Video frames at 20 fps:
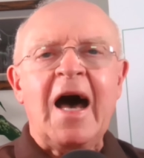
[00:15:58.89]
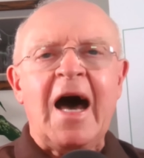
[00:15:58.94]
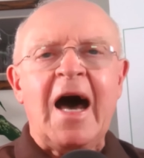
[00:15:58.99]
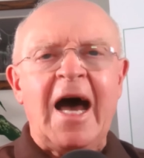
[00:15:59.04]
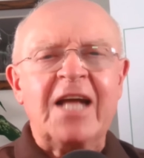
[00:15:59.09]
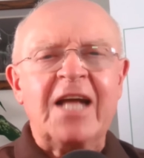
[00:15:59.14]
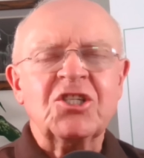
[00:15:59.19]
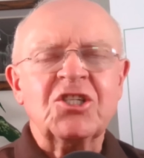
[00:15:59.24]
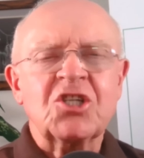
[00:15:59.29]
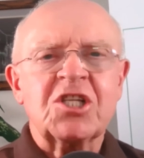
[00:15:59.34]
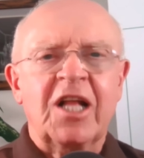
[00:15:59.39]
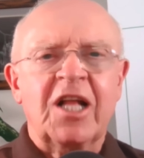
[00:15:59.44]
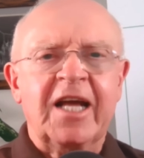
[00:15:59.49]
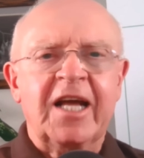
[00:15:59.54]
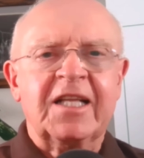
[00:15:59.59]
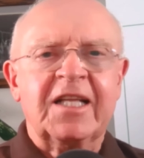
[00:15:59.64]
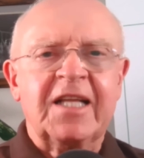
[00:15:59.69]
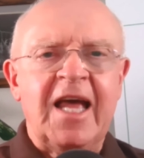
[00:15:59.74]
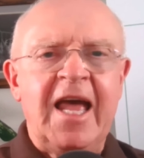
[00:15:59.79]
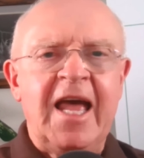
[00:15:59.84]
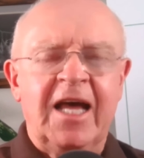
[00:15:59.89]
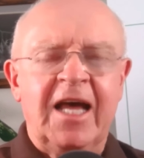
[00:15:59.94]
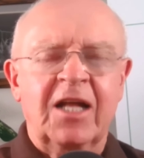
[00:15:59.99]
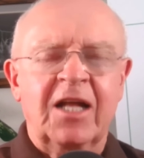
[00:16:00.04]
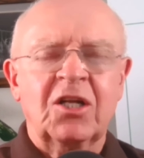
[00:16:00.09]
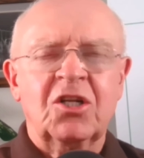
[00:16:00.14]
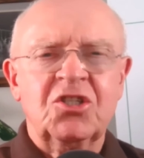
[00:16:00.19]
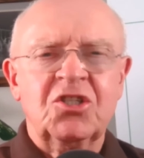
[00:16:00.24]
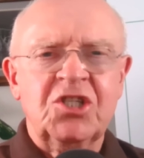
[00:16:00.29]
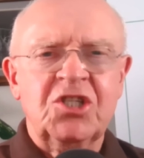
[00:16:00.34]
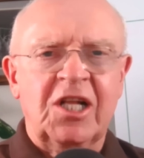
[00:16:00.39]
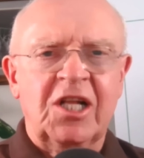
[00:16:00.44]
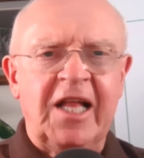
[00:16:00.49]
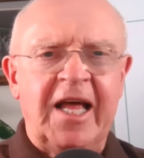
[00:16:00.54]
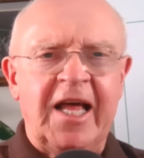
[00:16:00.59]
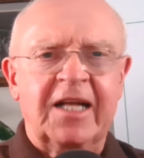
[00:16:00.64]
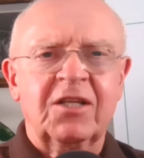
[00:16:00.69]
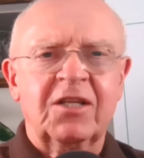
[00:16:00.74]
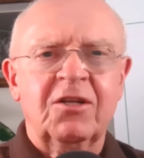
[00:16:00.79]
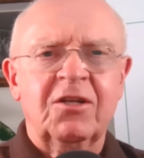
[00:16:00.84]
I just like to hand
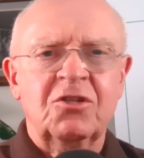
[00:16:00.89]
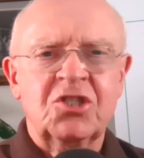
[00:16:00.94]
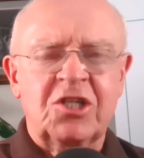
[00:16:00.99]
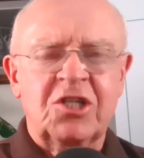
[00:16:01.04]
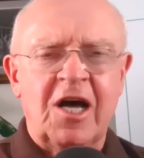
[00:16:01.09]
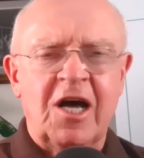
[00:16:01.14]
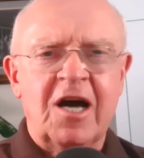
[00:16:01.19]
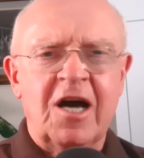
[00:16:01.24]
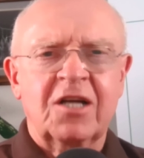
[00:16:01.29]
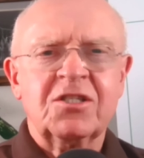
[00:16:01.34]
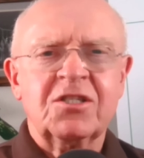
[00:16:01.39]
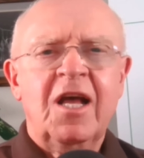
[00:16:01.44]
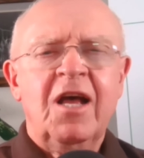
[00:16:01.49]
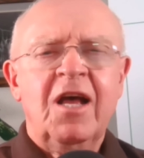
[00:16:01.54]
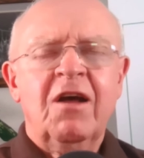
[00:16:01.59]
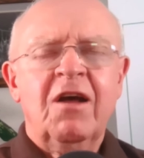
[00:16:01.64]
select stocks